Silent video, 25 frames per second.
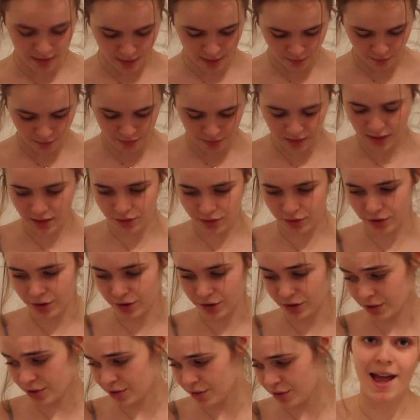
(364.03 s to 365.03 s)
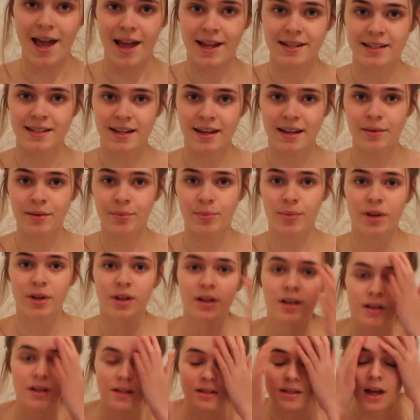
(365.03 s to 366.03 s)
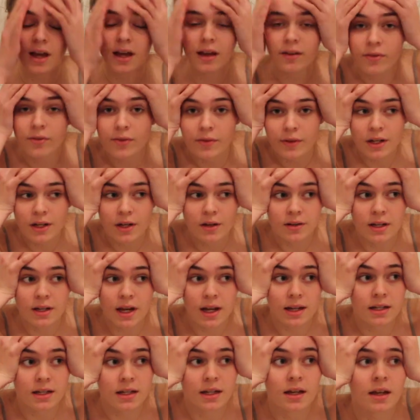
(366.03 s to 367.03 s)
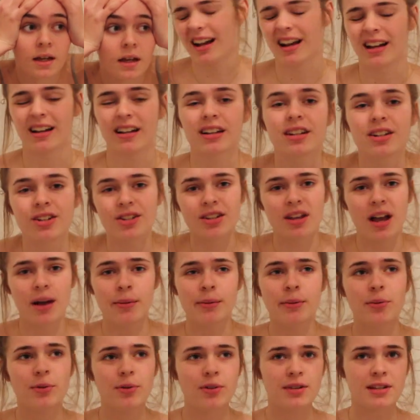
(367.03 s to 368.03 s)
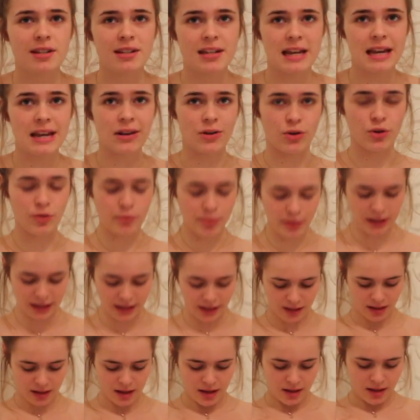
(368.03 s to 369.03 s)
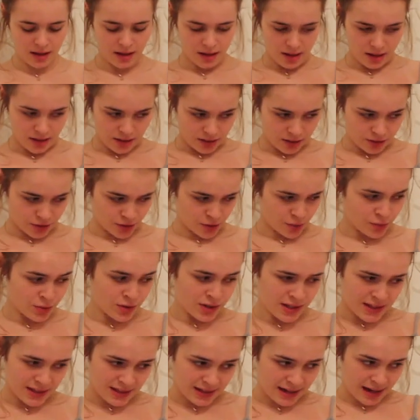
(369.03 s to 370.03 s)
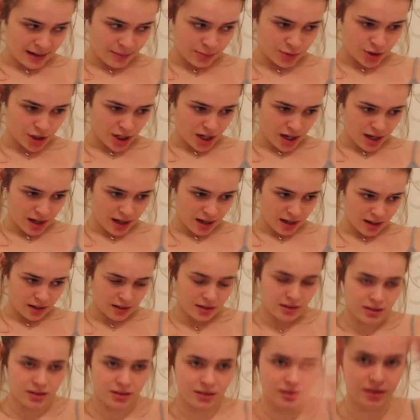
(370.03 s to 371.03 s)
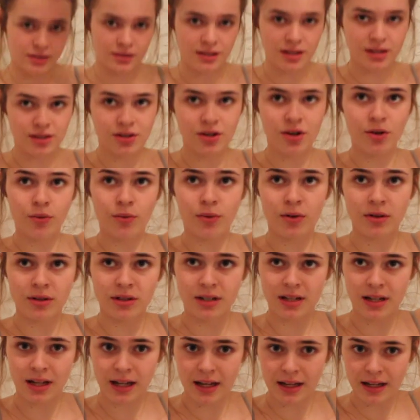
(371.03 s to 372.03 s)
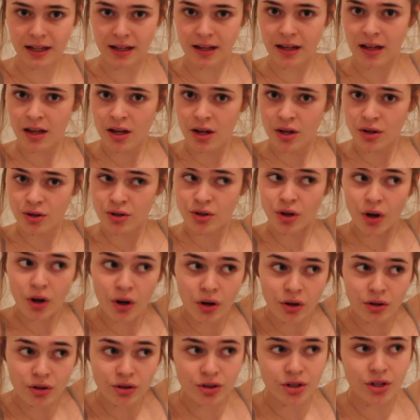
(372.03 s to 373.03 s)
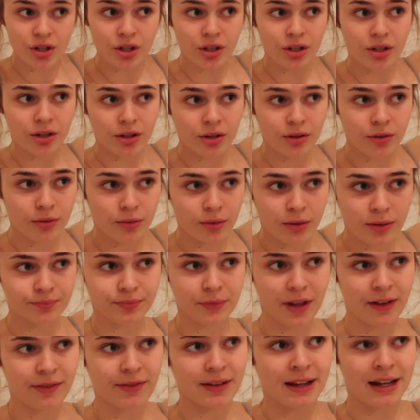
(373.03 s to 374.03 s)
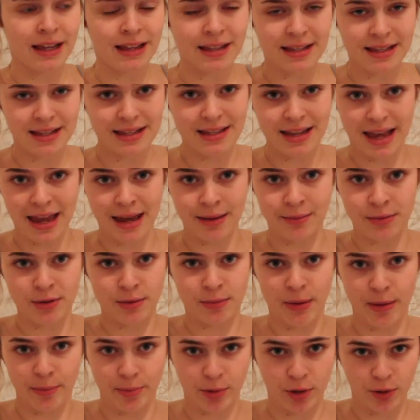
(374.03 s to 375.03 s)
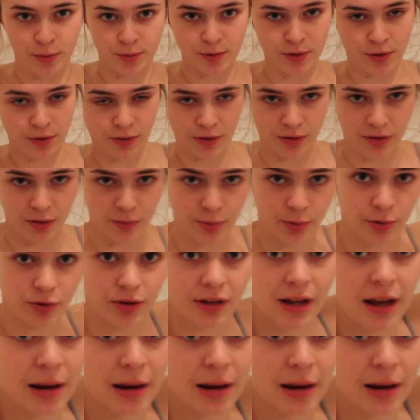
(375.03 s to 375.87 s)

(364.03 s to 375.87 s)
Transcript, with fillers: now and then just edit, because I have a video to edit. I just can't be bothered to stay up, like there's no one to Snapchat, there's no one to like talk to. I feel like this is aimed at my boobs, so I'm going to put the